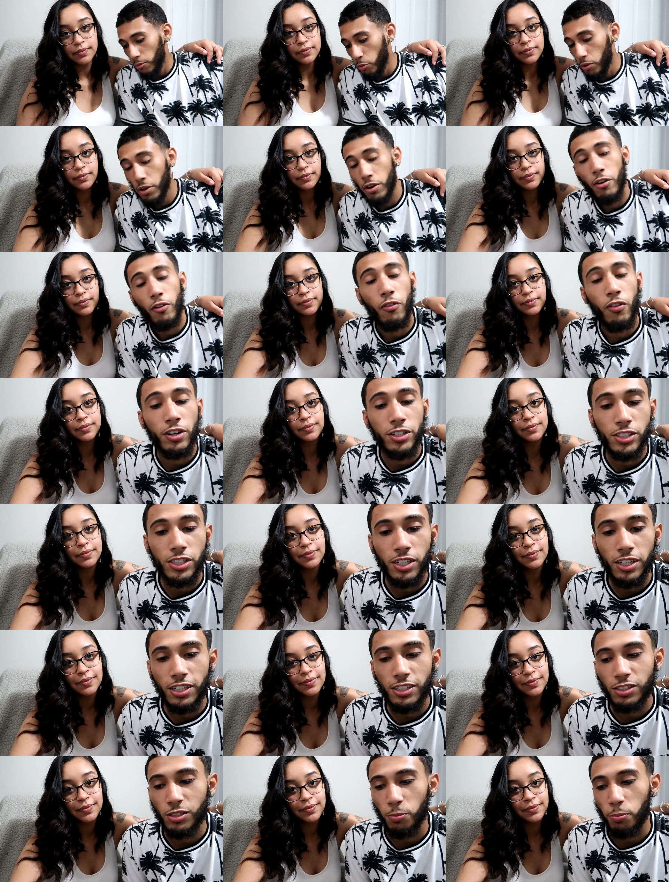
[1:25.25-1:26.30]
Speaker 1: We were
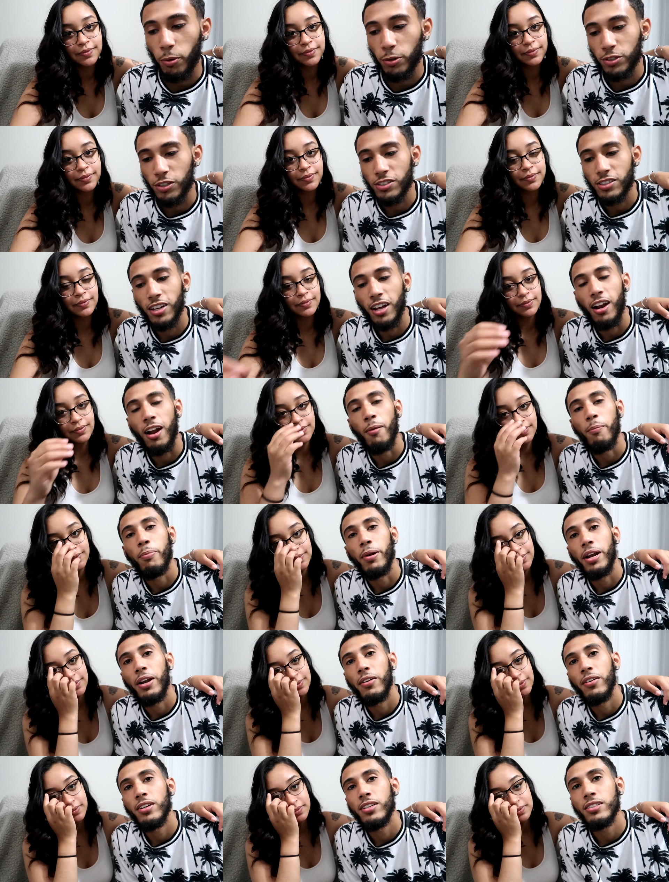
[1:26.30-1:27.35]
originally supposed to tell our
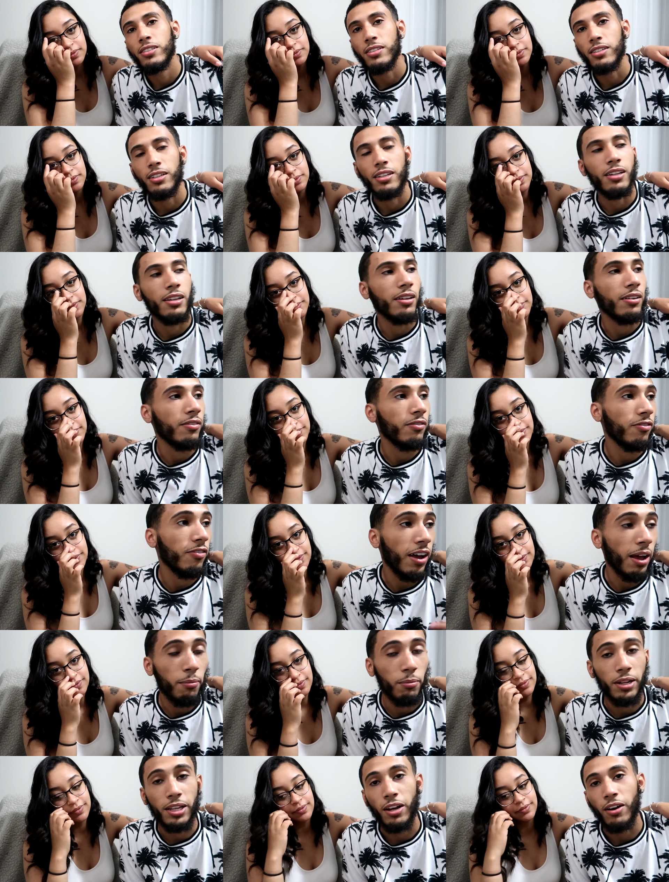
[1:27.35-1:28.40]
parents and
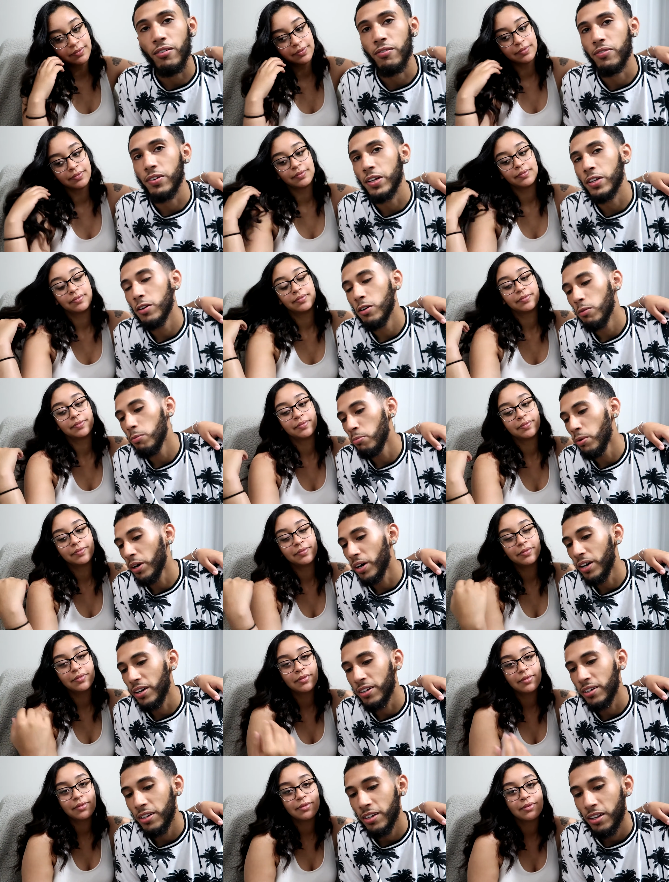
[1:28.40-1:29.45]
family on video,
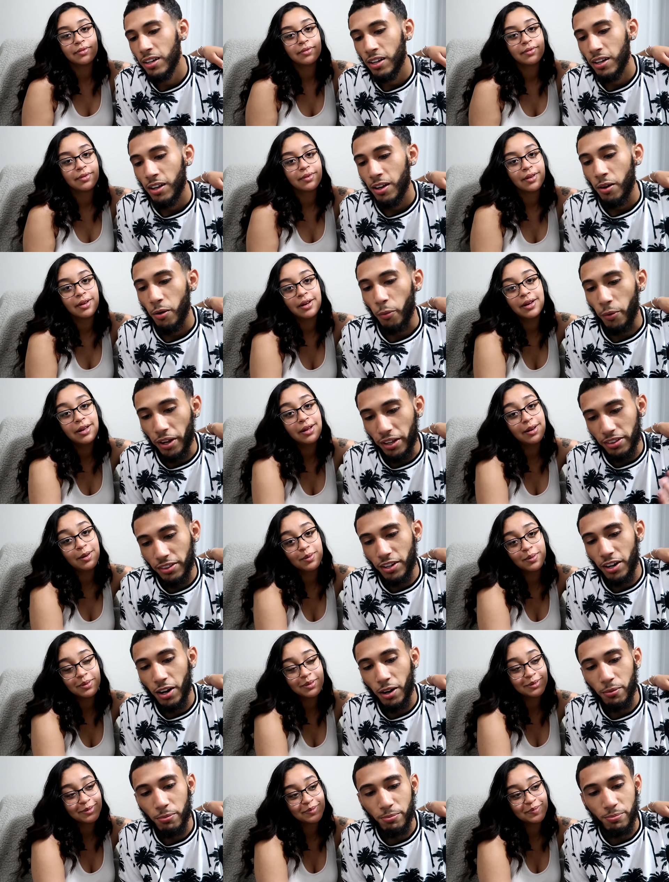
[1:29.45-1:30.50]
but we
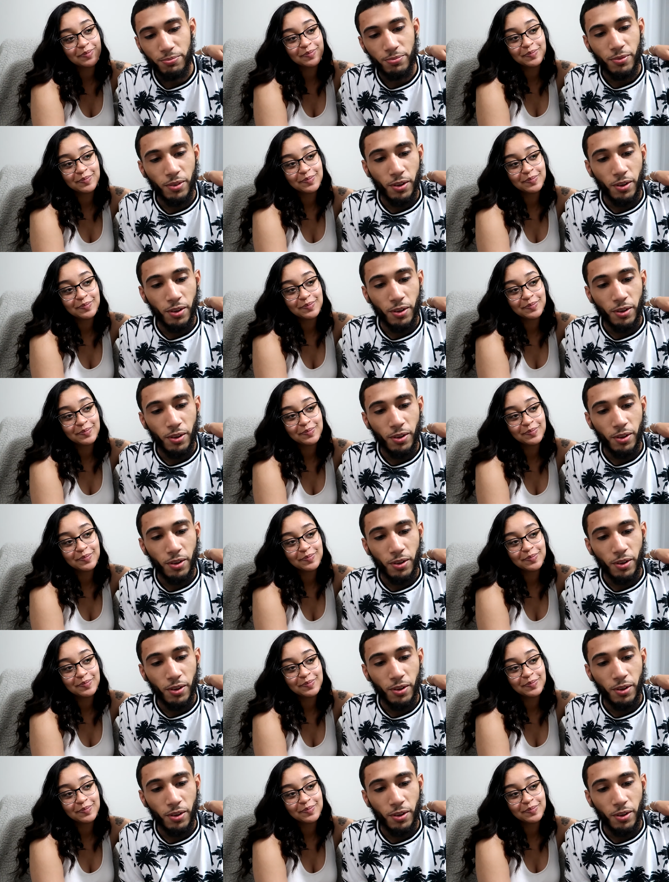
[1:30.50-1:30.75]
ended up.